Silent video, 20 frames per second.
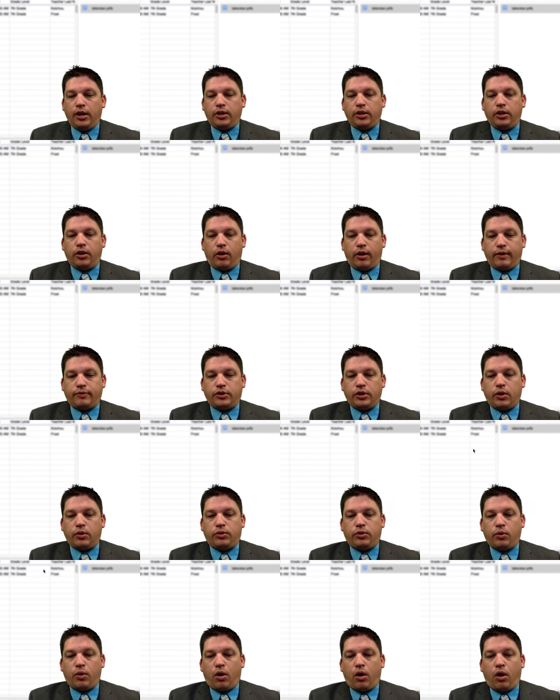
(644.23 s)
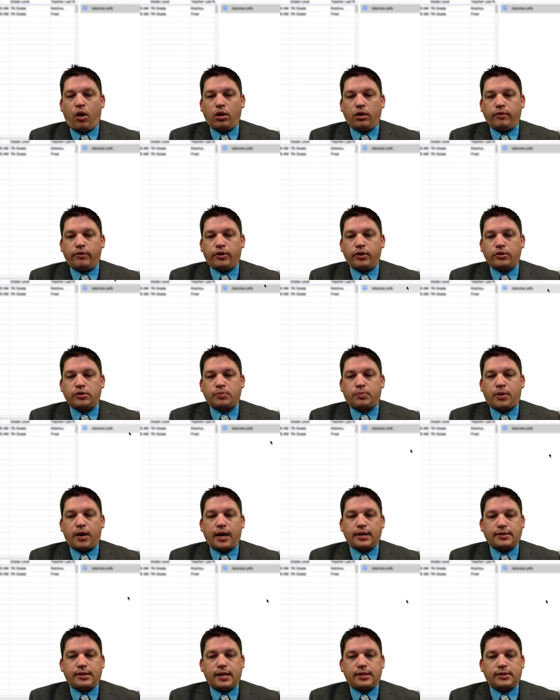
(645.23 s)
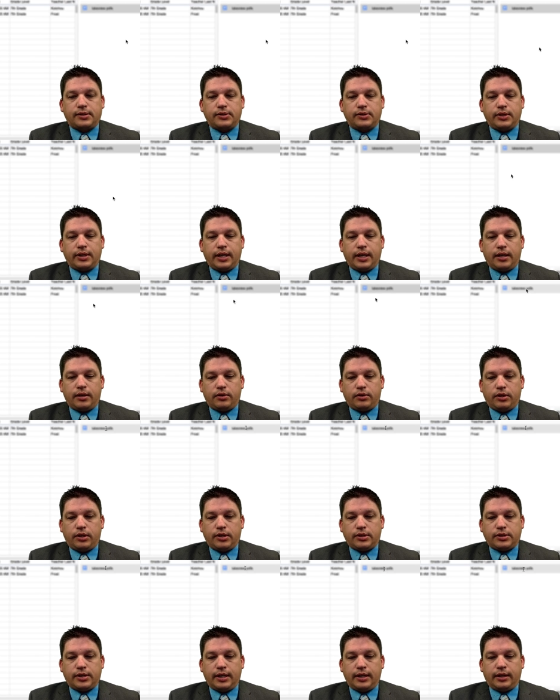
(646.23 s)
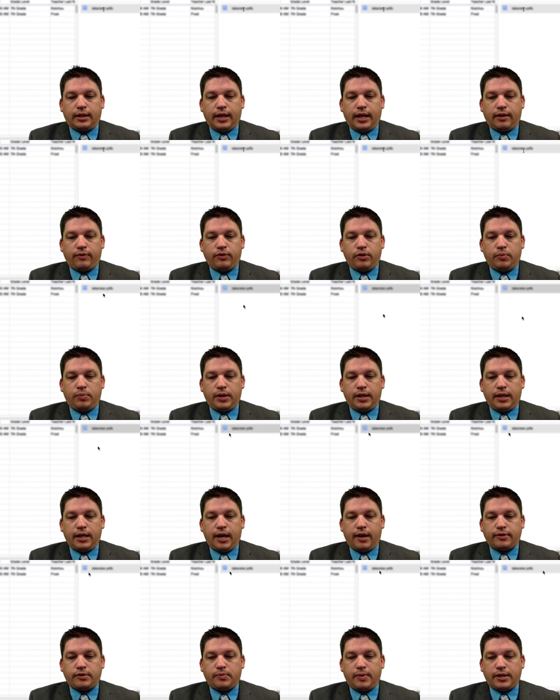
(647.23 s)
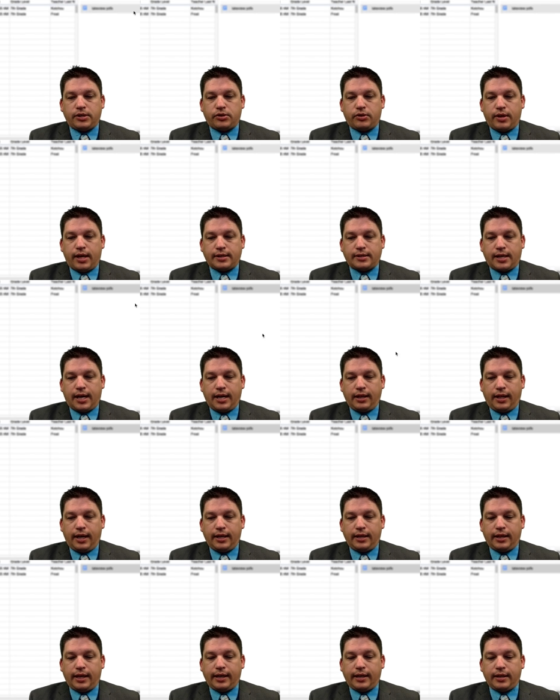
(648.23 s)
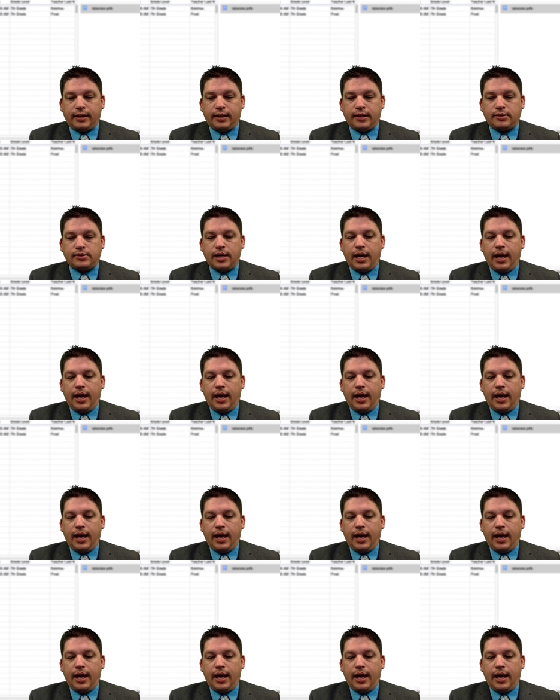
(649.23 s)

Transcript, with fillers: You don't have to go through all of those processes again. You just hit Lakeview PDFs, make sure that's highlighted like it is,